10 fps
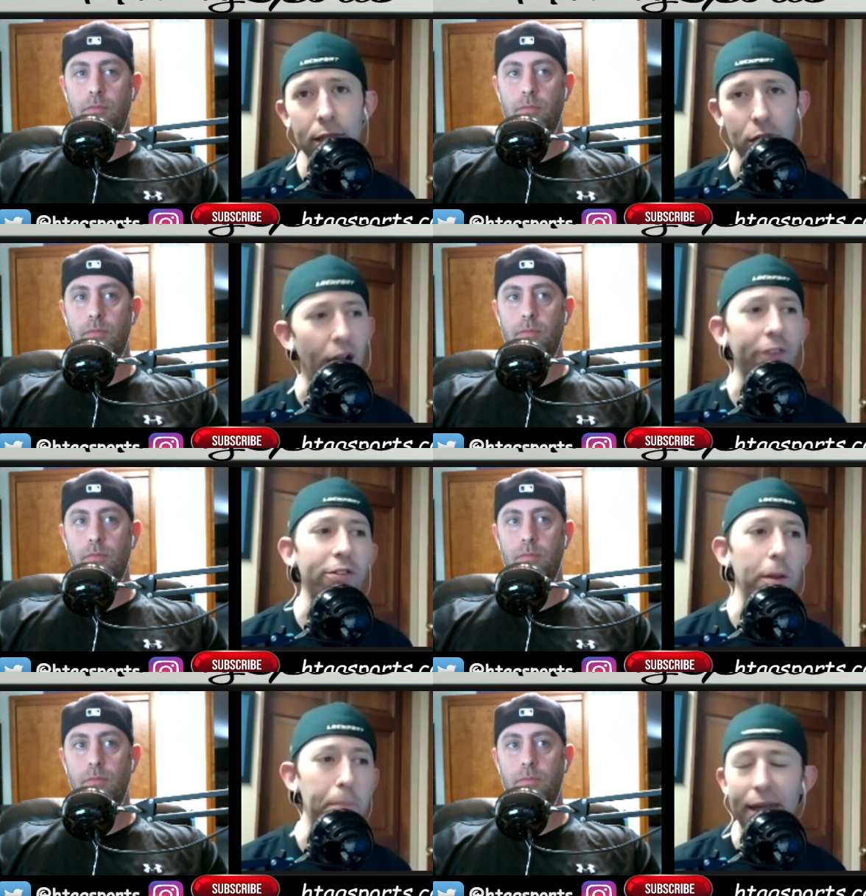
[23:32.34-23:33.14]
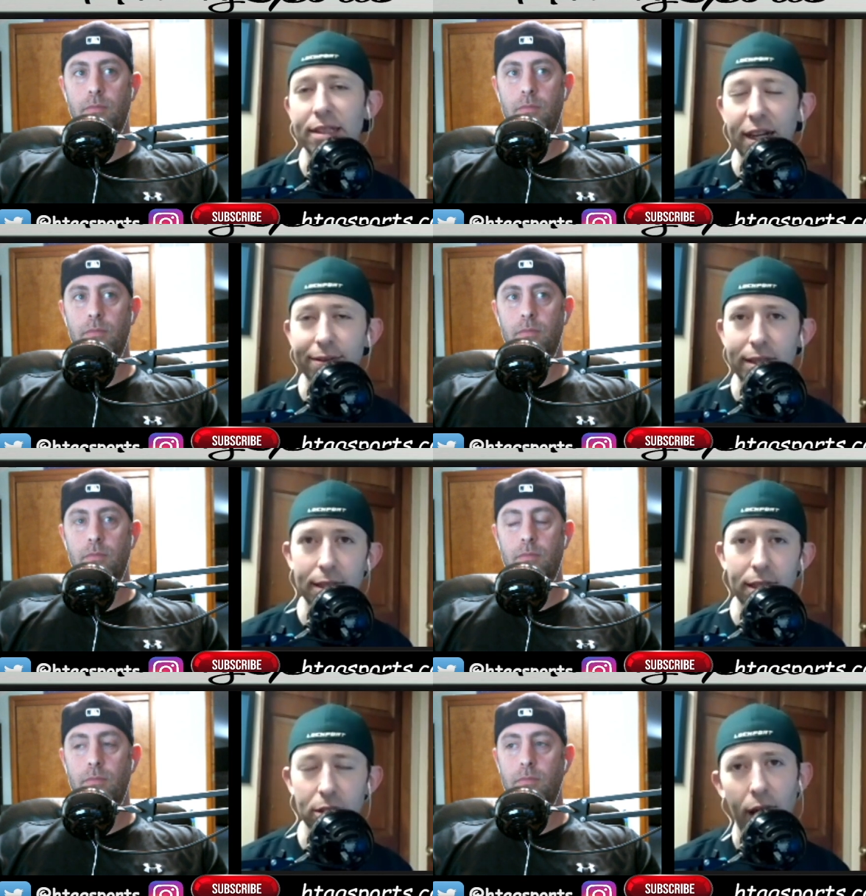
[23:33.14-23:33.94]
Speaker 1: to draft the best safety in
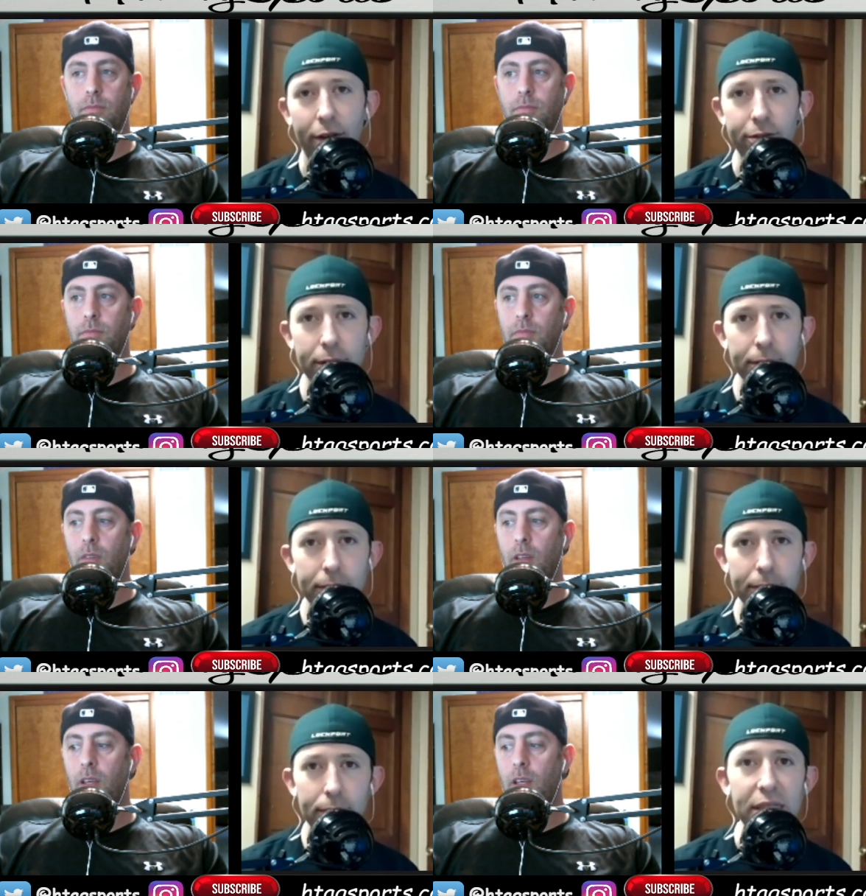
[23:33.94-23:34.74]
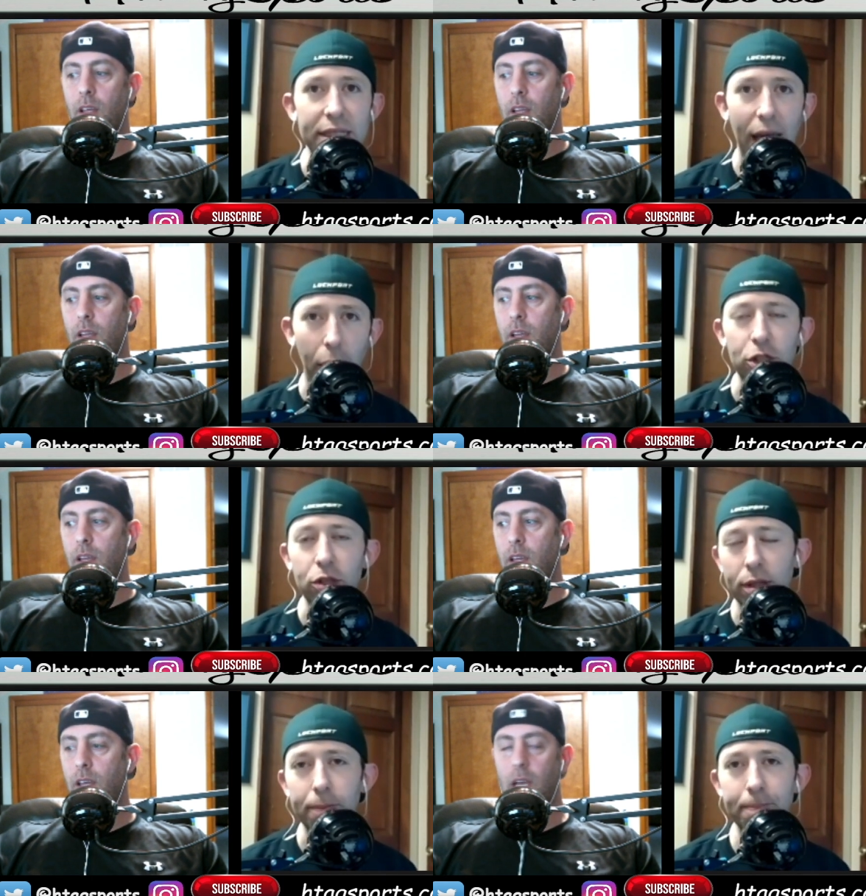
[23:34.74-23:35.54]
this draft? Is that what you
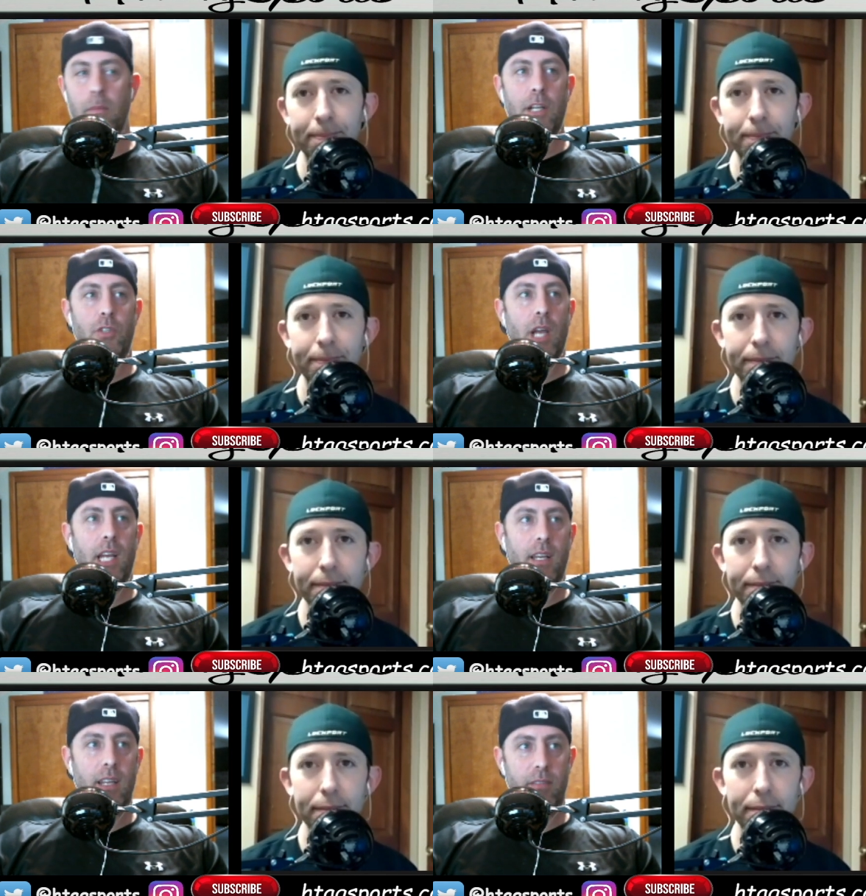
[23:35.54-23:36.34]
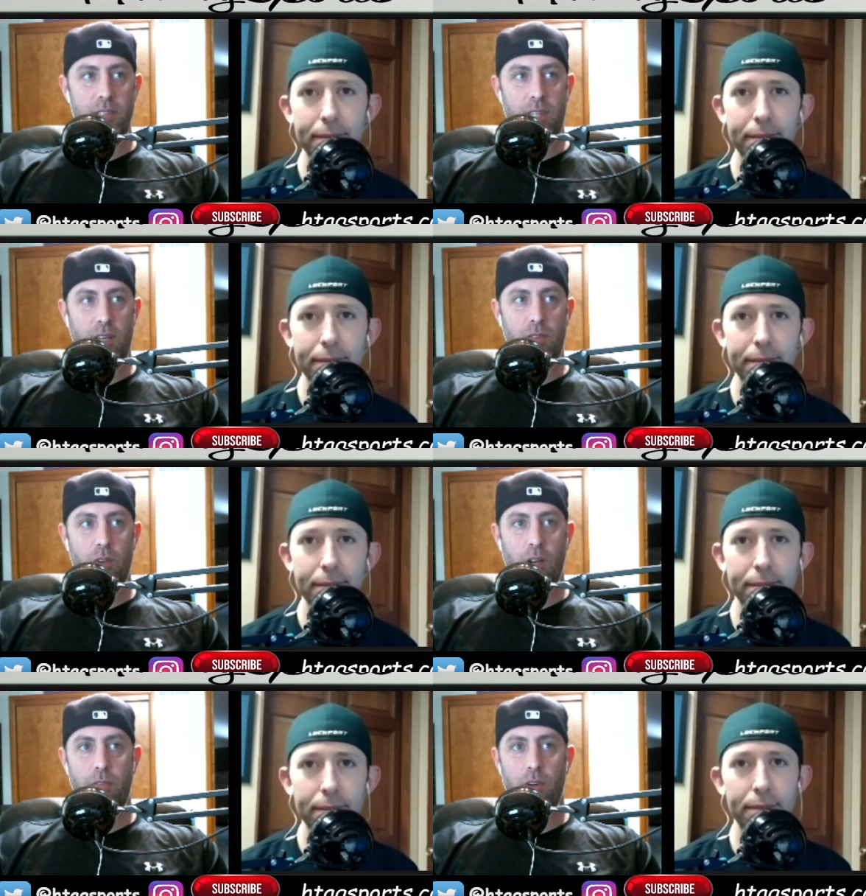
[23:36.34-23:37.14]
do?
Speaker 2: Am I trading Devin
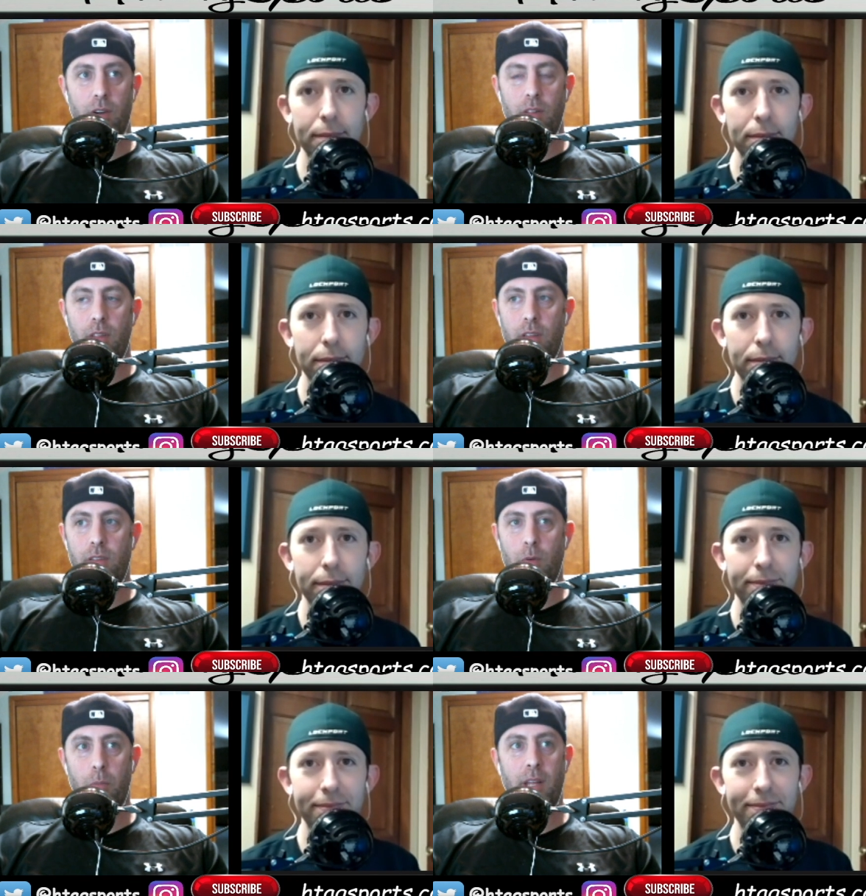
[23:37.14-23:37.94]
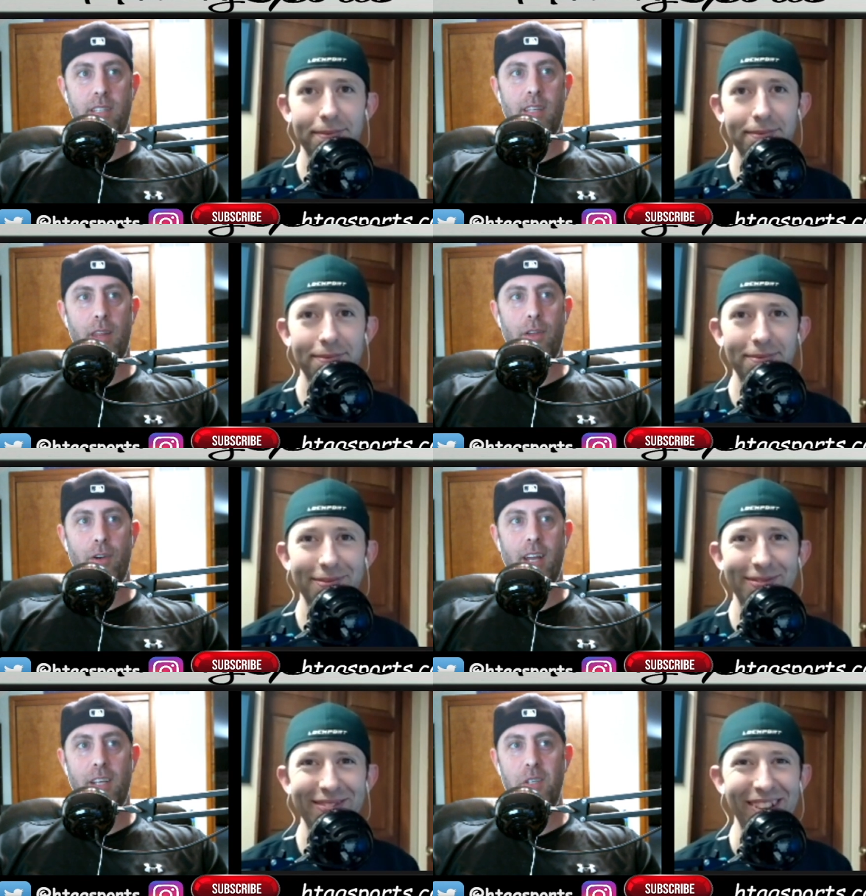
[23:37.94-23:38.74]
Singletary for to replace that
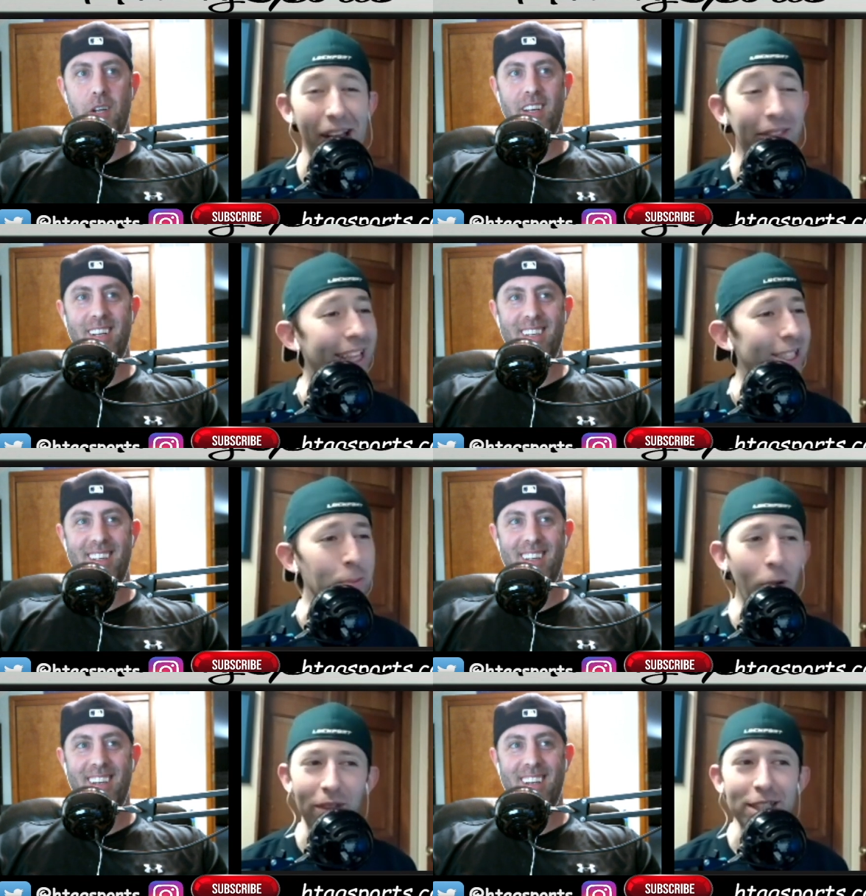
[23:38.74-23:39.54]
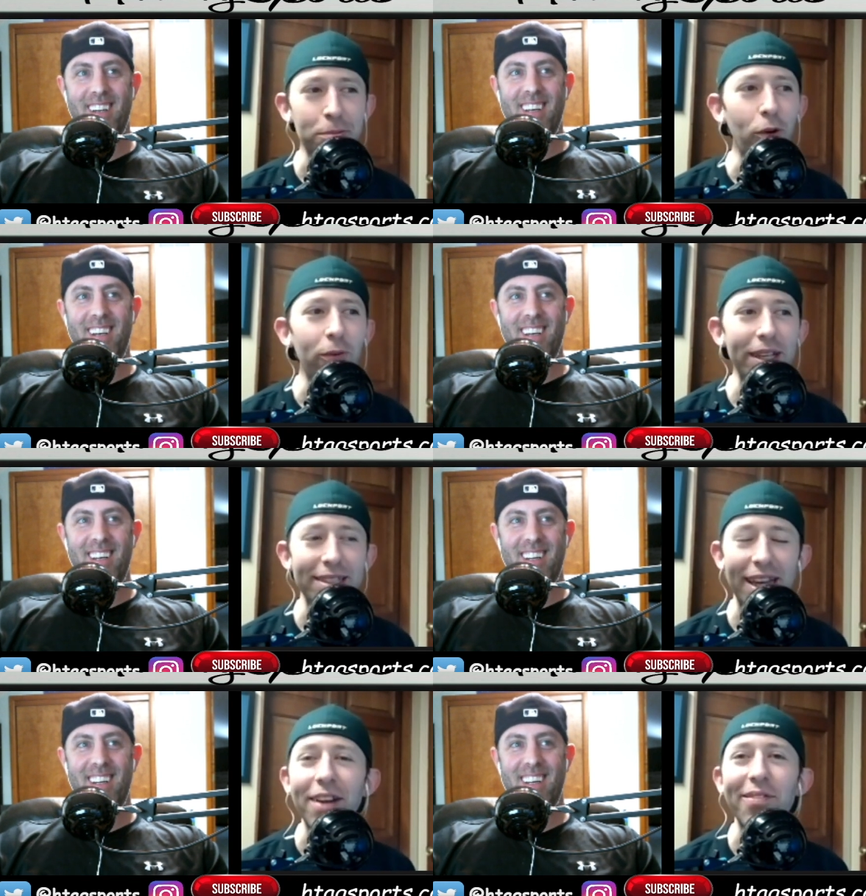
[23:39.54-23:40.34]
third next year? This move,
Speaker 1: this move is
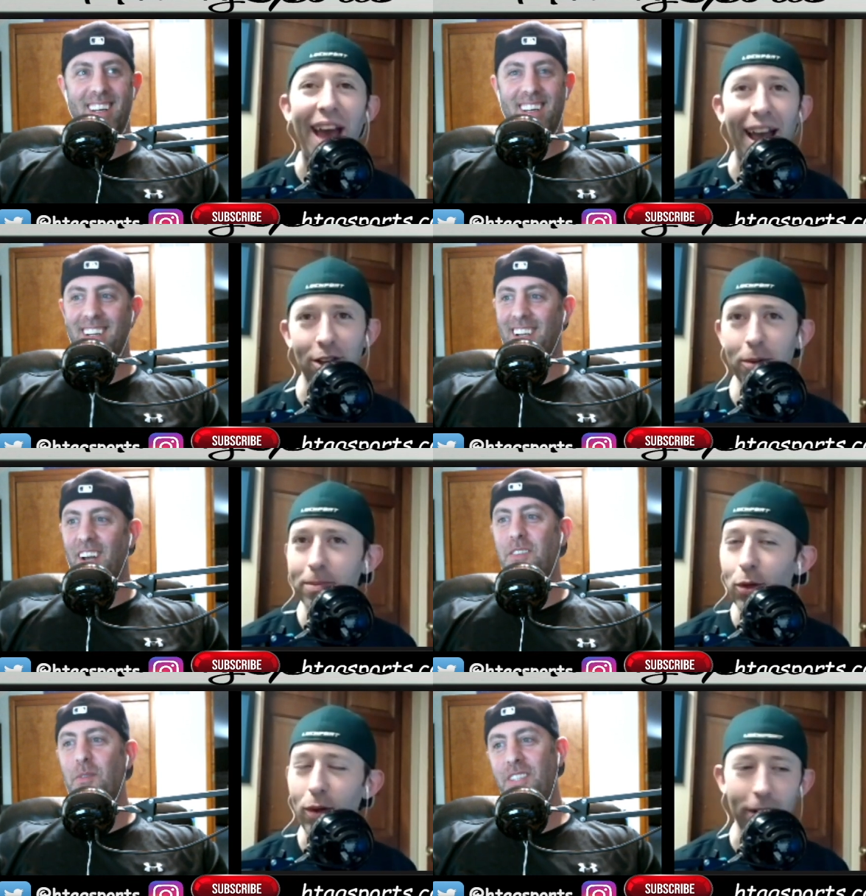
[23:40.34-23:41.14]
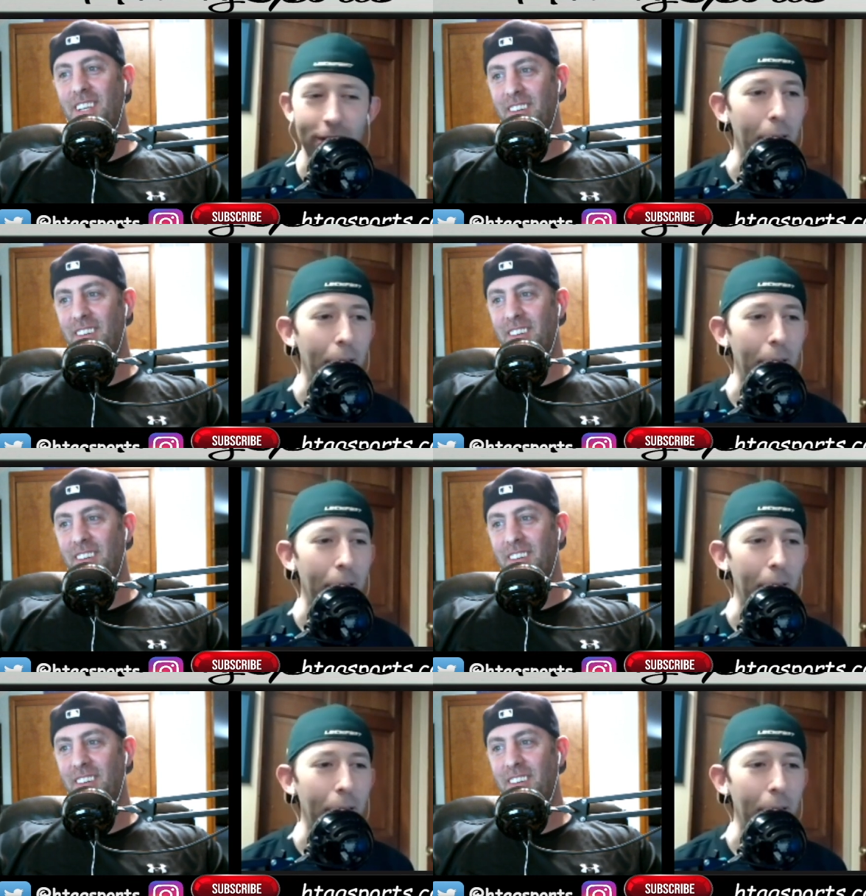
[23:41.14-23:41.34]
in a vacuum. You are not